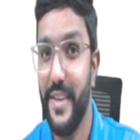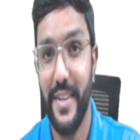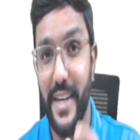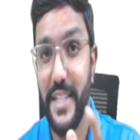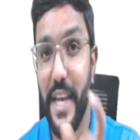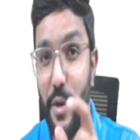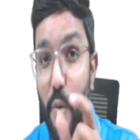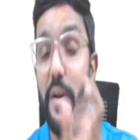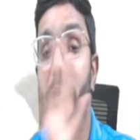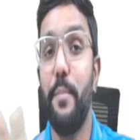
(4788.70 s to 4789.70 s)
That is
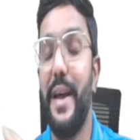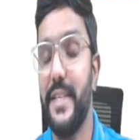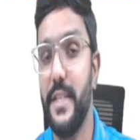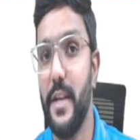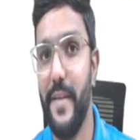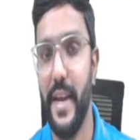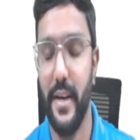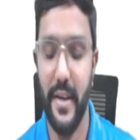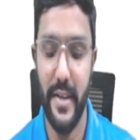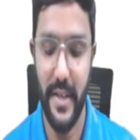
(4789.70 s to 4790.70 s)
equivalent passenger
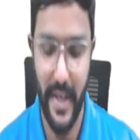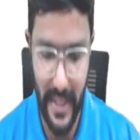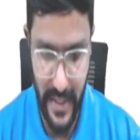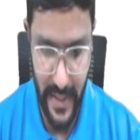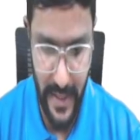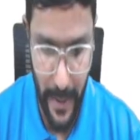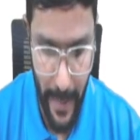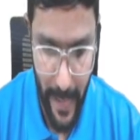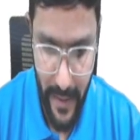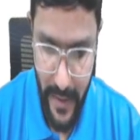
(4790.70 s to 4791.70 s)
vehicle. Yes, sir.
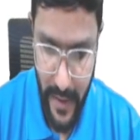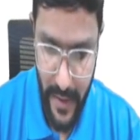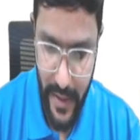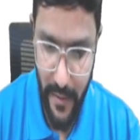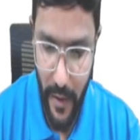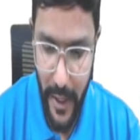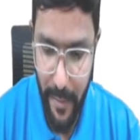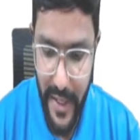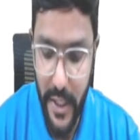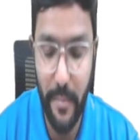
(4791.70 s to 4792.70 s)
They have
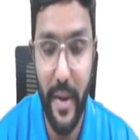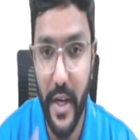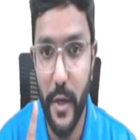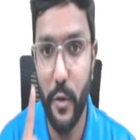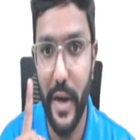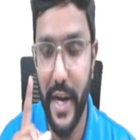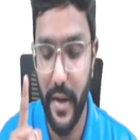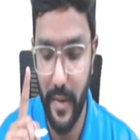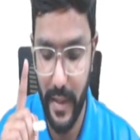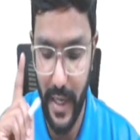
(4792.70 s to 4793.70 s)
not mentioned, better to
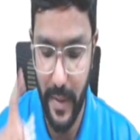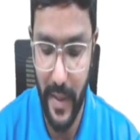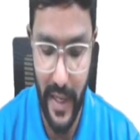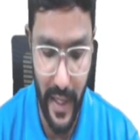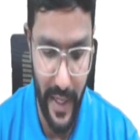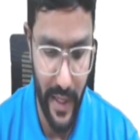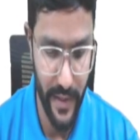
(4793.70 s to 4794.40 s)
write that clearly,